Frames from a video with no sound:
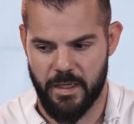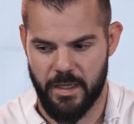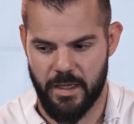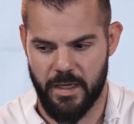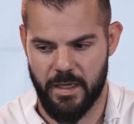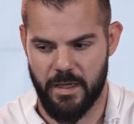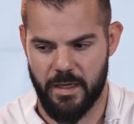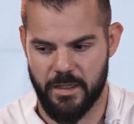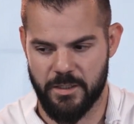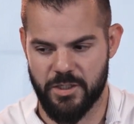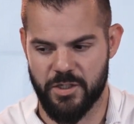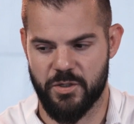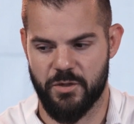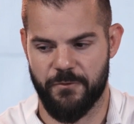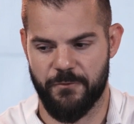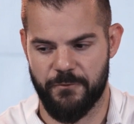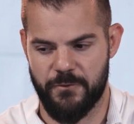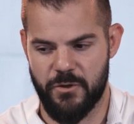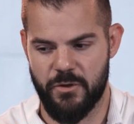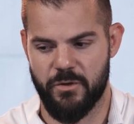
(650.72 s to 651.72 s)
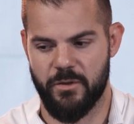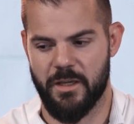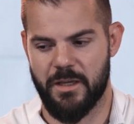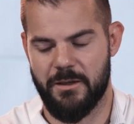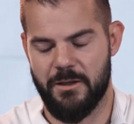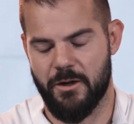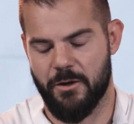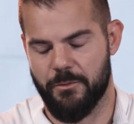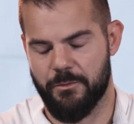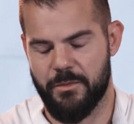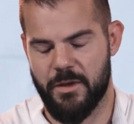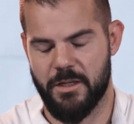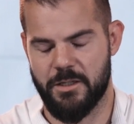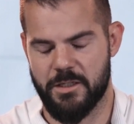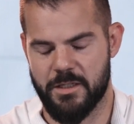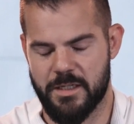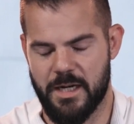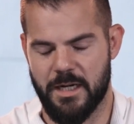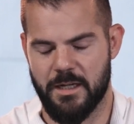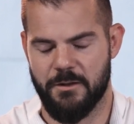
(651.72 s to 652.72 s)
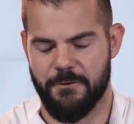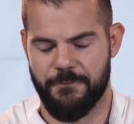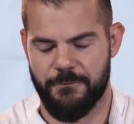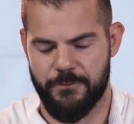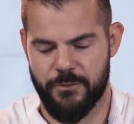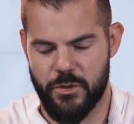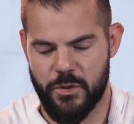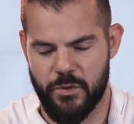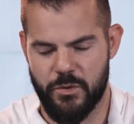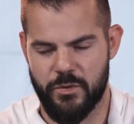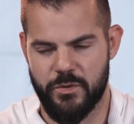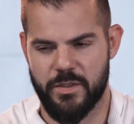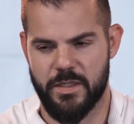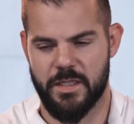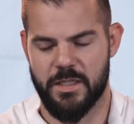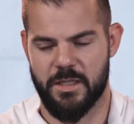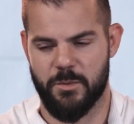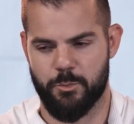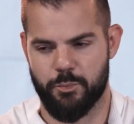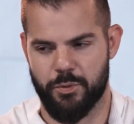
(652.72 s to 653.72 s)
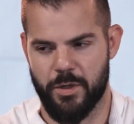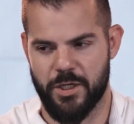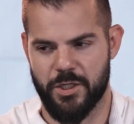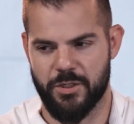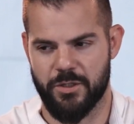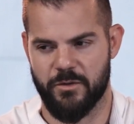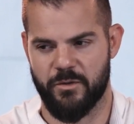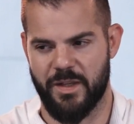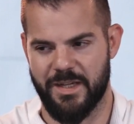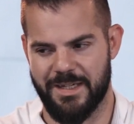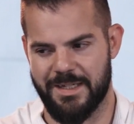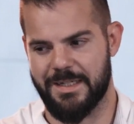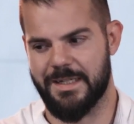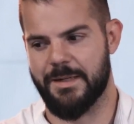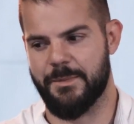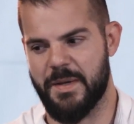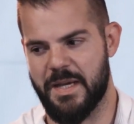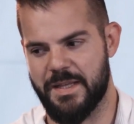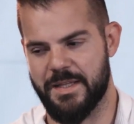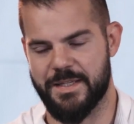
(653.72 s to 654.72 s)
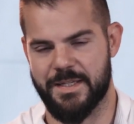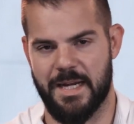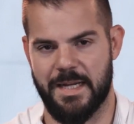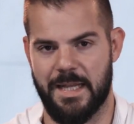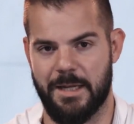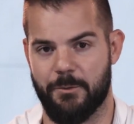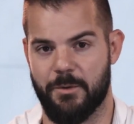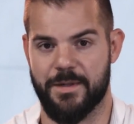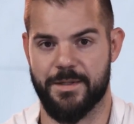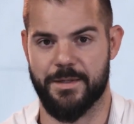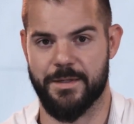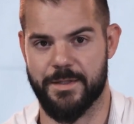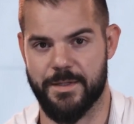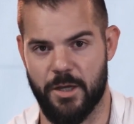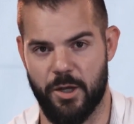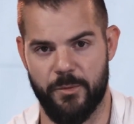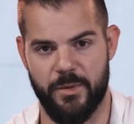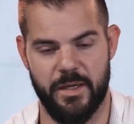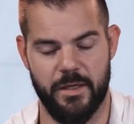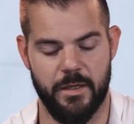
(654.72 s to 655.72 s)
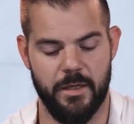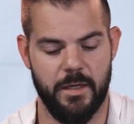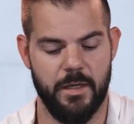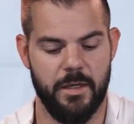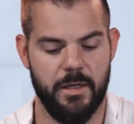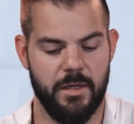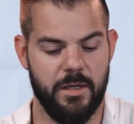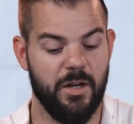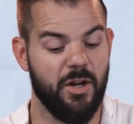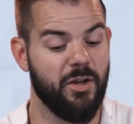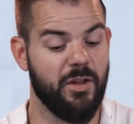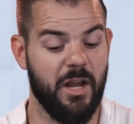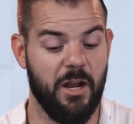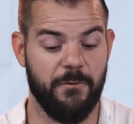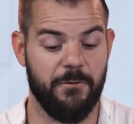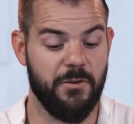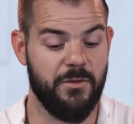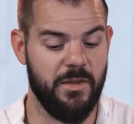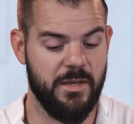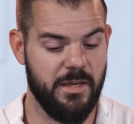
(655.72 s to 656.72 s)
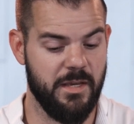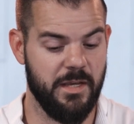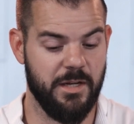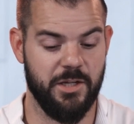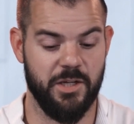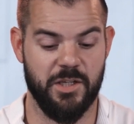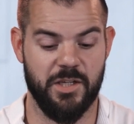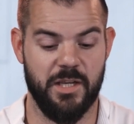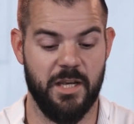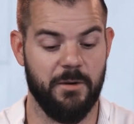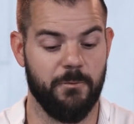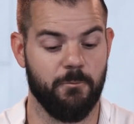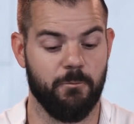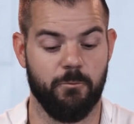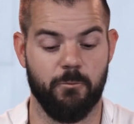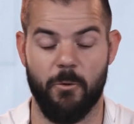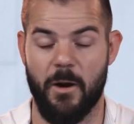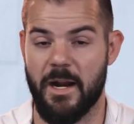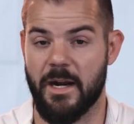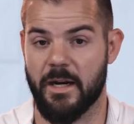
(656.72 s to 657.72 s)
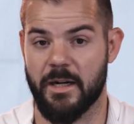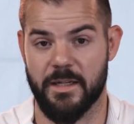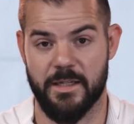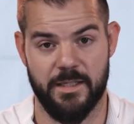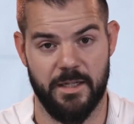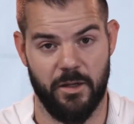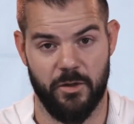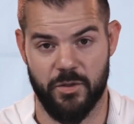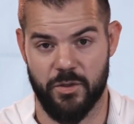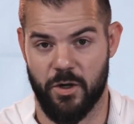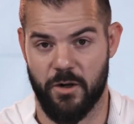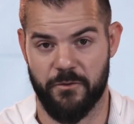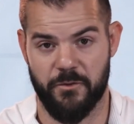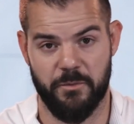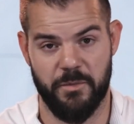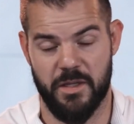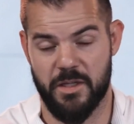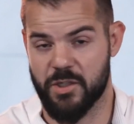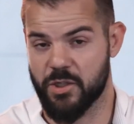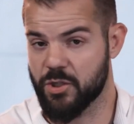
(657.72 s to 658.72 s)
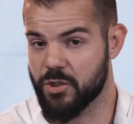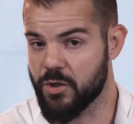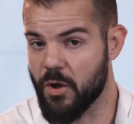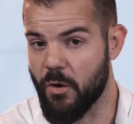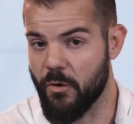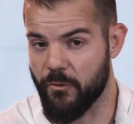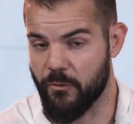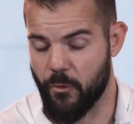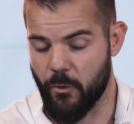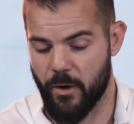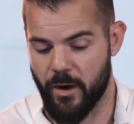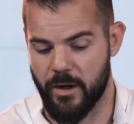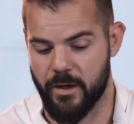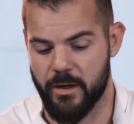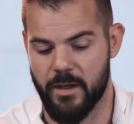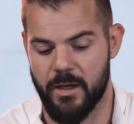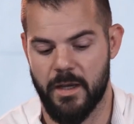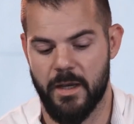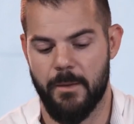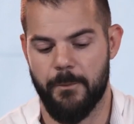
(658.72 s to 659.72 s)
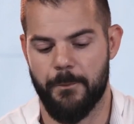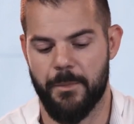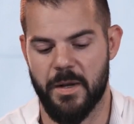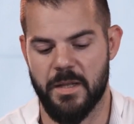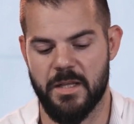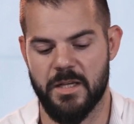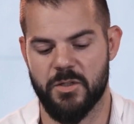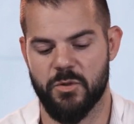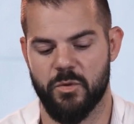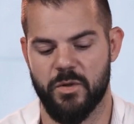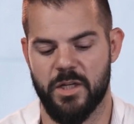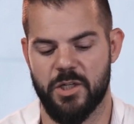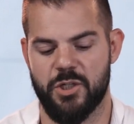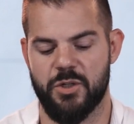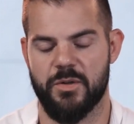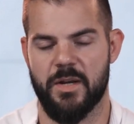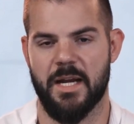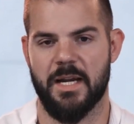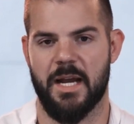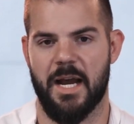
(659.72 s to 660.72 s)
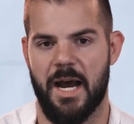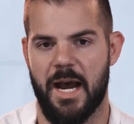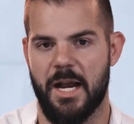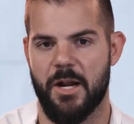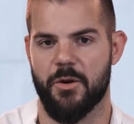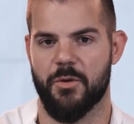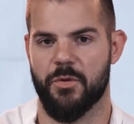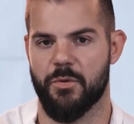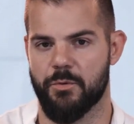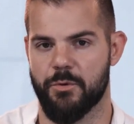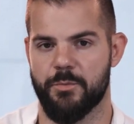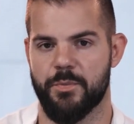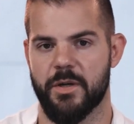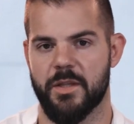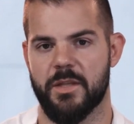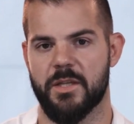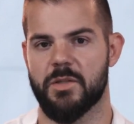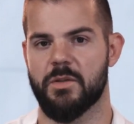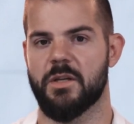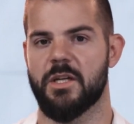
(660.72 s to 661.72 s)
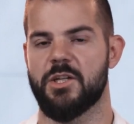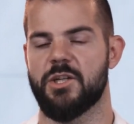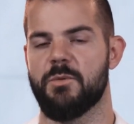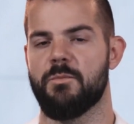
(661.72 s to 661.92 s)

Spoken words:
it just it just kind of diffuses the pressure of like, oh man, this guy wants to sell me. Now if you think you can just get him right on a sales call from this, go for it. But this will get you kind of higher throughput. This will get